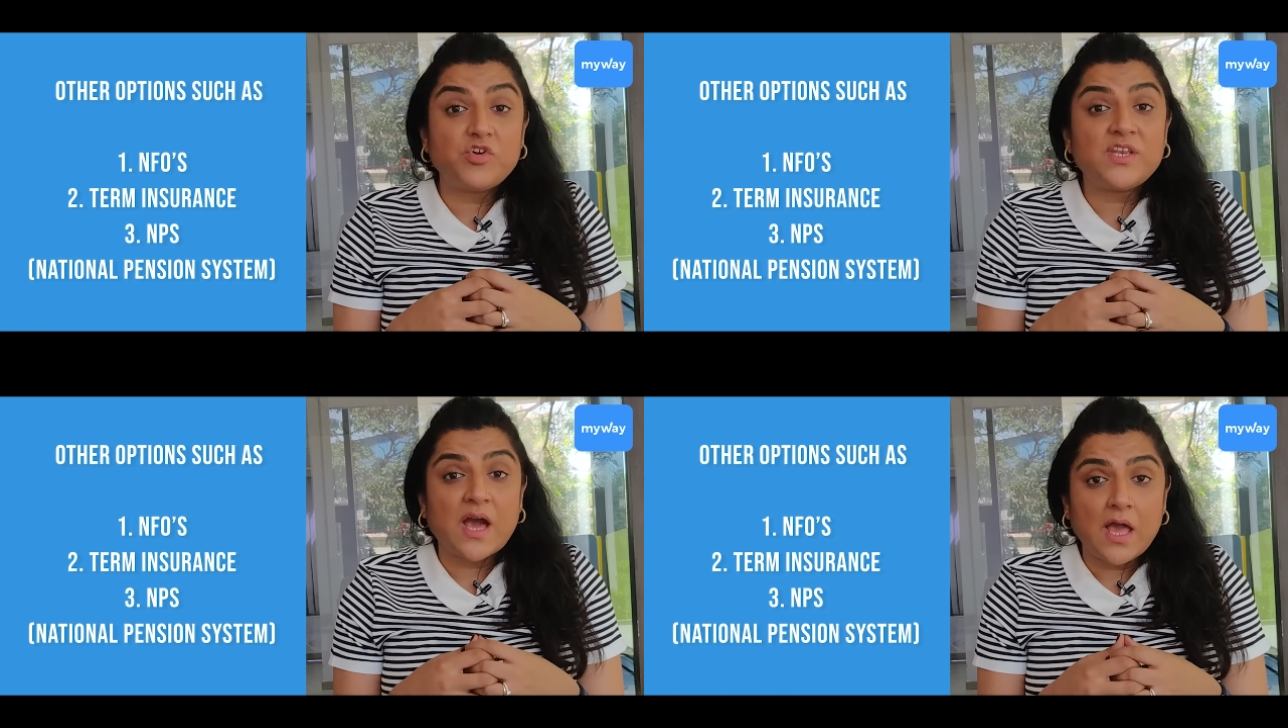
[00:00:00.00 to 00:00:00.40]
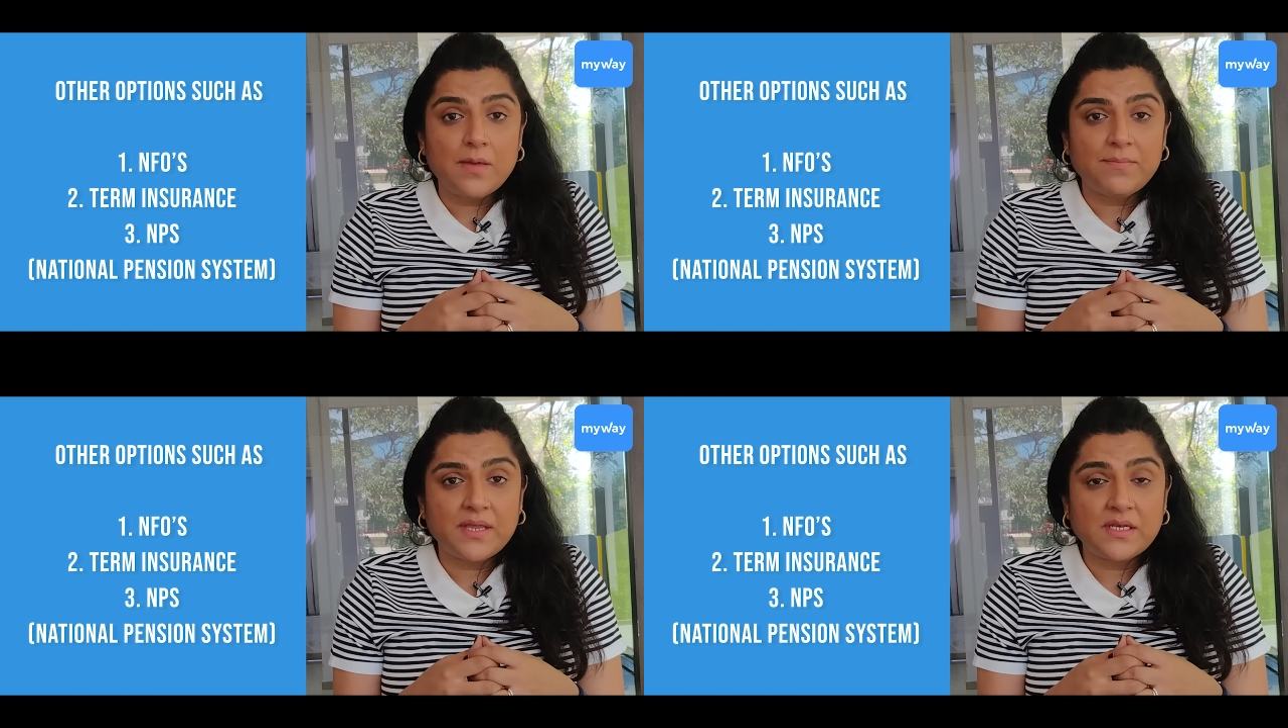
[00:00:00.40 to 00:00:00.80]

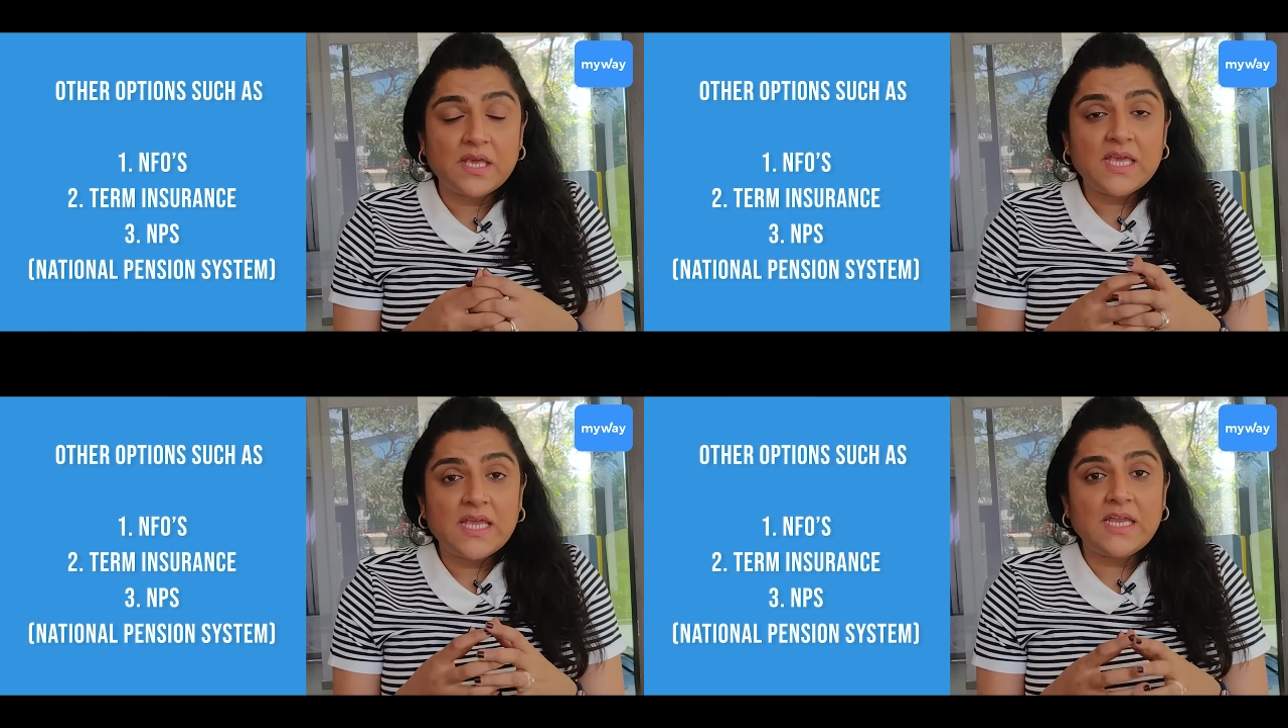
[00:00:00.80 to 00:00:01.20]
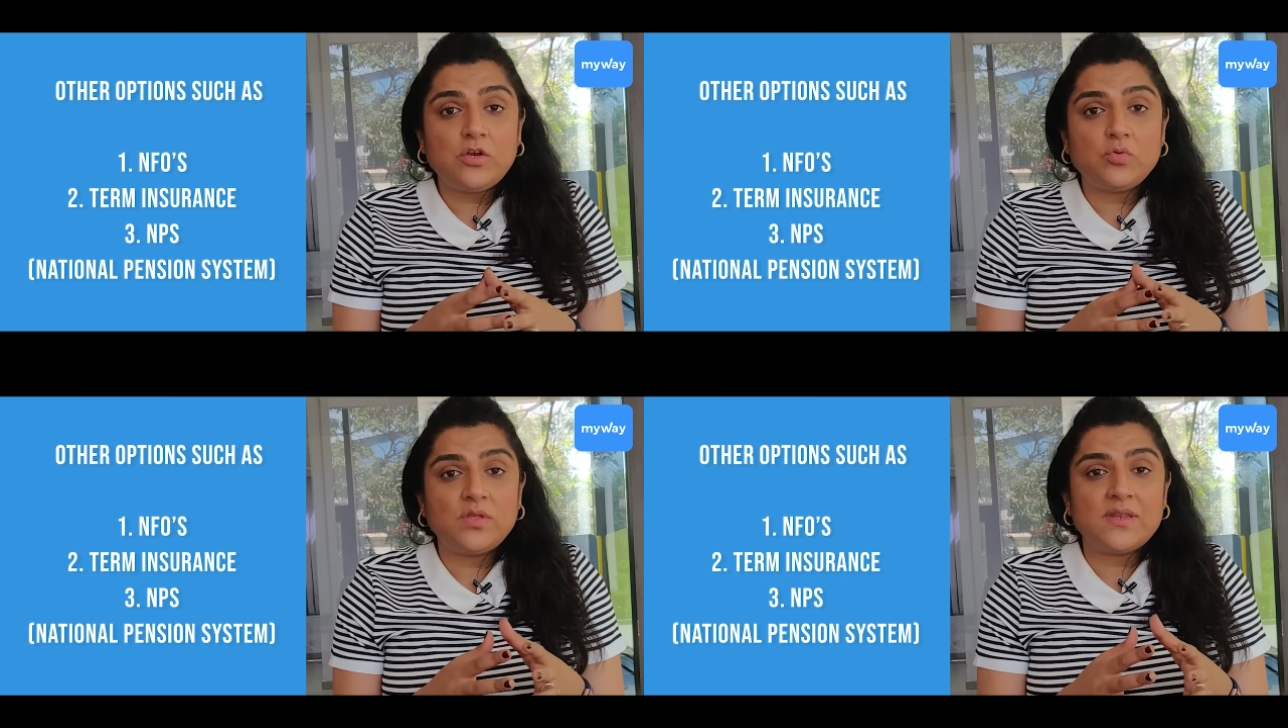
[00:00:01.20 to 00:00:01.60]
retirement
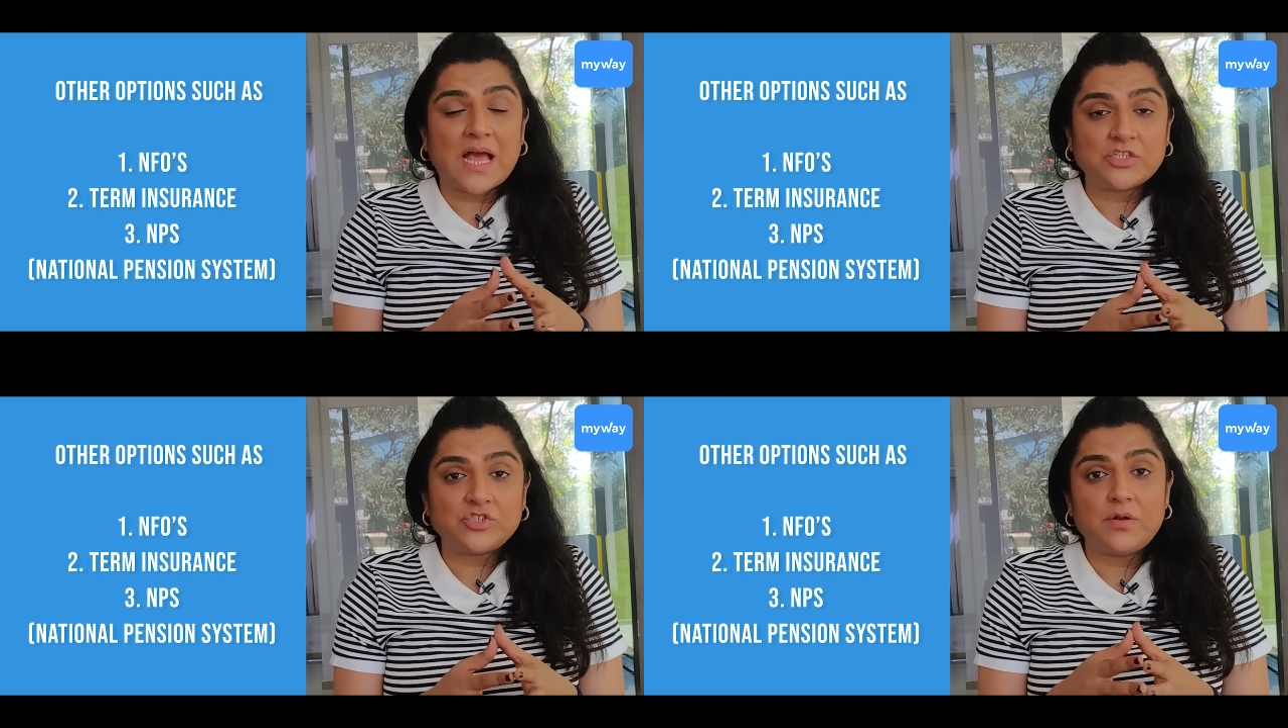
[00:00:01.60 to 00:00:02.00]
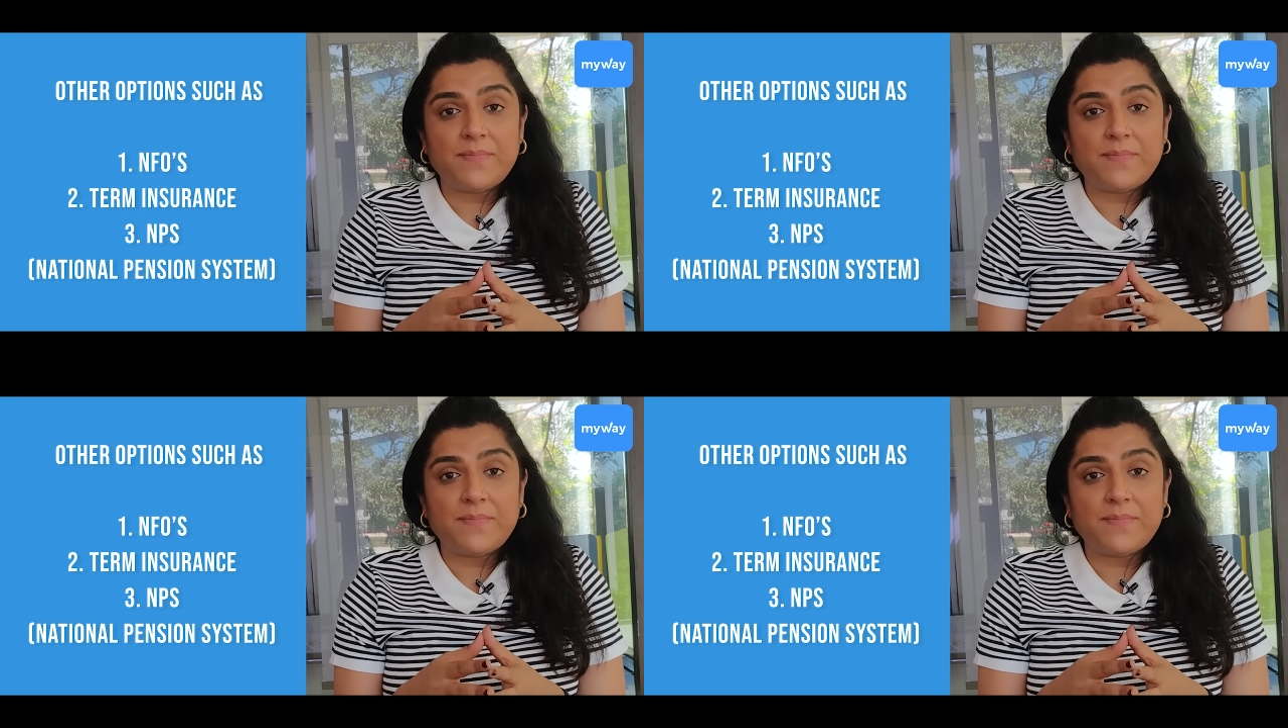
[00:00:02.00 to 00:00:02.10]
into the national